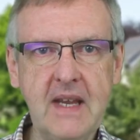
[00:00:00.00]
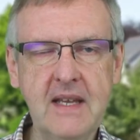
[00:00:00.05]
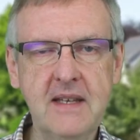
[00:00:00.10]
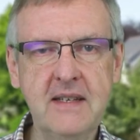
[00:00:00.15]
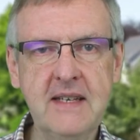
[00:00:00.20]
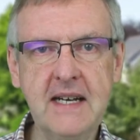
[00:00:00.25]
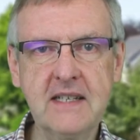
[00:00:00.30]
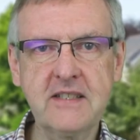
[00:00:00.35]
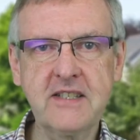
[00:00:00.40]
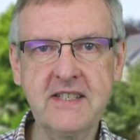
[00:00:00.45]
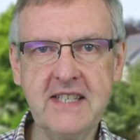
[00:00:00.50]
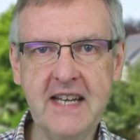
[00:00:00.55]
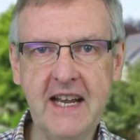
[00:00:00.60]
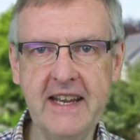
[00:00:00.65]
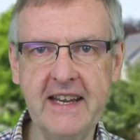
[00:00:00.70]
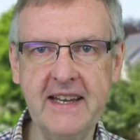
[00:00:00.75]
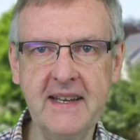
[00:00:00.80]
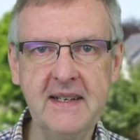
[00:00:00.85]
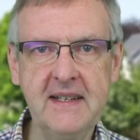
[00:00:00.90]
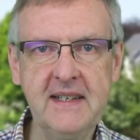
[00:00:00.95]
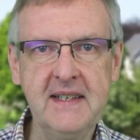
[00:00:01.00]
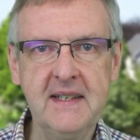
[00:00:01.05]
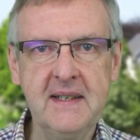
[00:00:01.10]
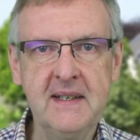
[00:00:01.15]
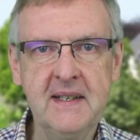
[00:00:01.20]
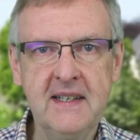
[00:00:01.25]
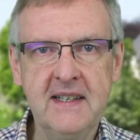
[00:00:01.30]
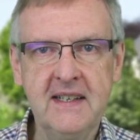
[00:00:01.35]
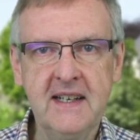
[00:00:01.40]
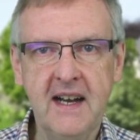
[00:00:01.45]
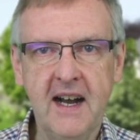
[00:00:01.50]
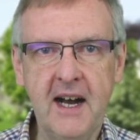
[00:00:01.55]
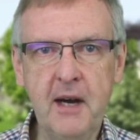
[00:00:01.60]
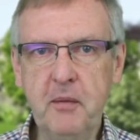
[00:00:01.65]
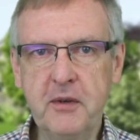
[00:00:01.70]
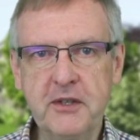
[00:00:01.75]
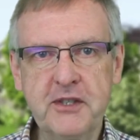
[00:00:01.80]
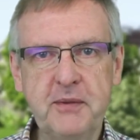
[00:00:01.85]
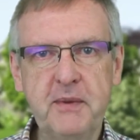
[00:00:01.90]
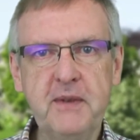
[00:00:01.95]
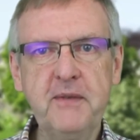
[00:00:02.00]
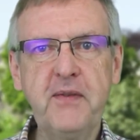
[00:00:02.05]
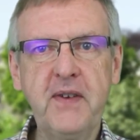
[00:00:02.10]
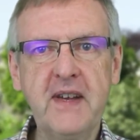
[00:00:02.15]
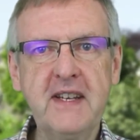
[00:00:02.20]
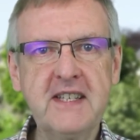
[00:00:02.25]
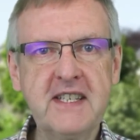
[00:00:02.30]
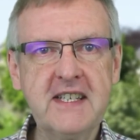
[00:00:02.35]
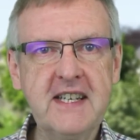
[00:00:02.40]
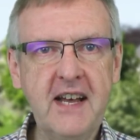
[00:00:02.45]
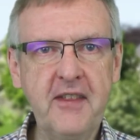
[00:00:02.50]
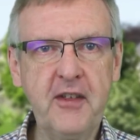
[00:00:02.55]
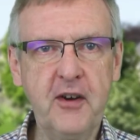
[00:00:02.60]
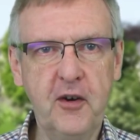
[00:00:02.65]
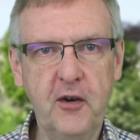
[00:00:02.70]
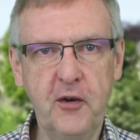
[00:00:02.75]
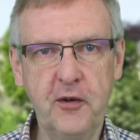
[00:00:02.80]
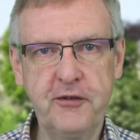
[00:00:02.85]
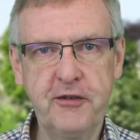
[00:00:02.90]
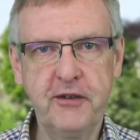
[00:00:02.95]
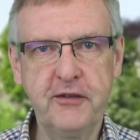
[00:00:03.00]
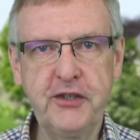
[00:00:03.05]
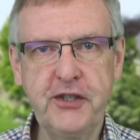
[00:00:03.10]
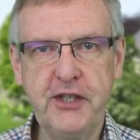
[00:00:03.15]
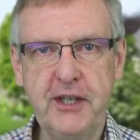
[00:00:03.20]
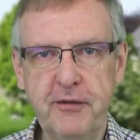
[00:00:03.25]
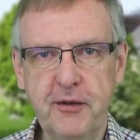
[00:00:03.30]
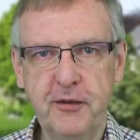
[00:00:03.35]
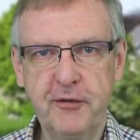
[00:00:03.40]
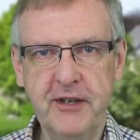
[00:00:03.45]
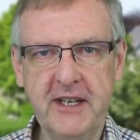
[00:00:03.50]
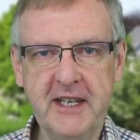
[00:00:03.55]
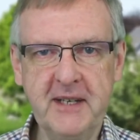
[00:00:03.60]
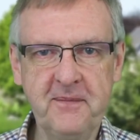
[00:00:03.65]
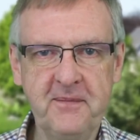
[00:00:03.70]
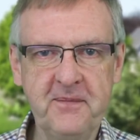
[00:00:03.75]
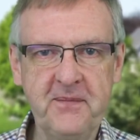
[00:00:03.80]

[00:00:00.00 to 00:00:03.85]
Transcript: Now today, I want to invent another order of chivalry.